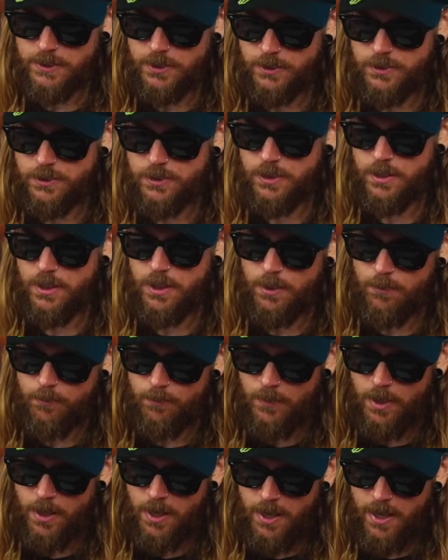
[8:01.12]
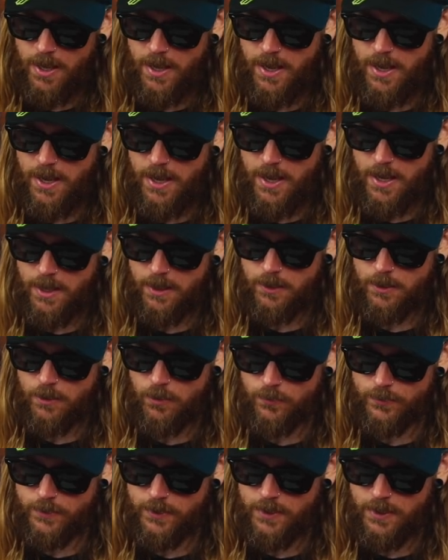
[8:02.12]
system and
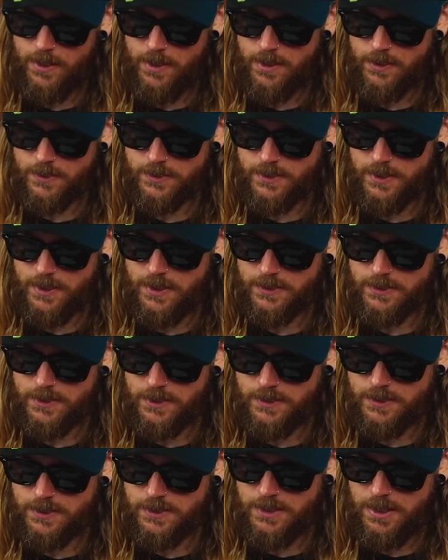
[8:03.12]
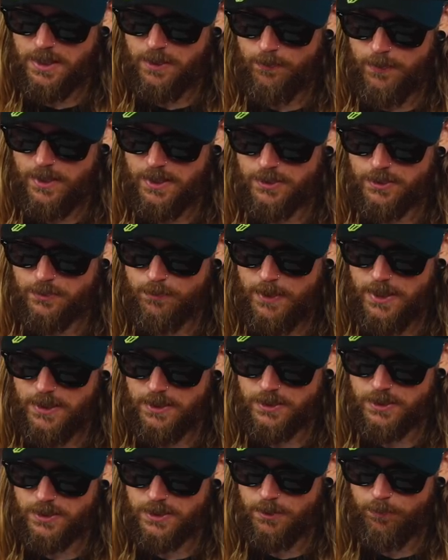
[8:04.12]
content here says it's CMS
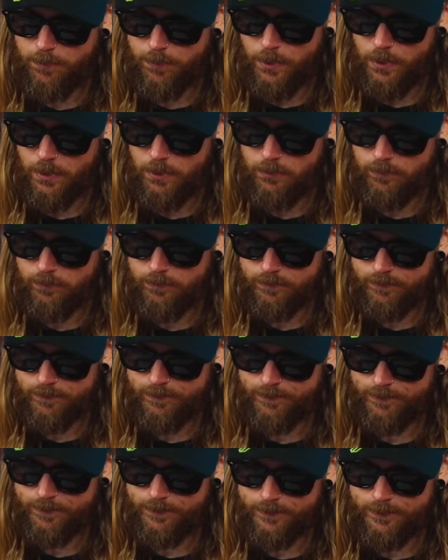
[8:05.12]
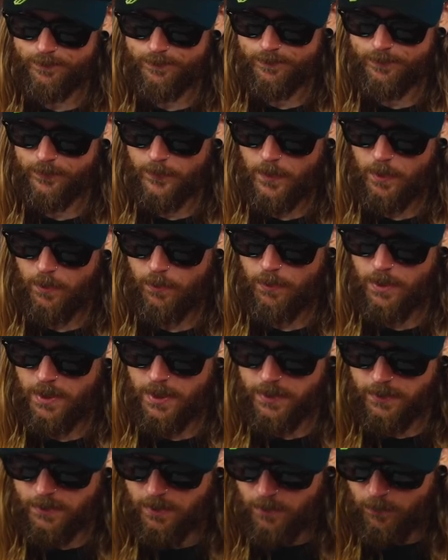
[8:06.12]
made simple. Hmm, all
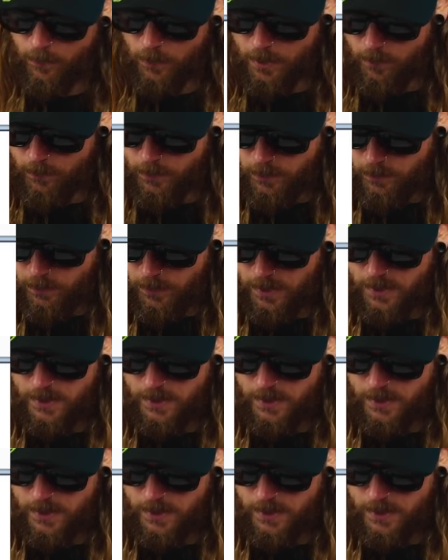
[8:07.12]
right, what can we do with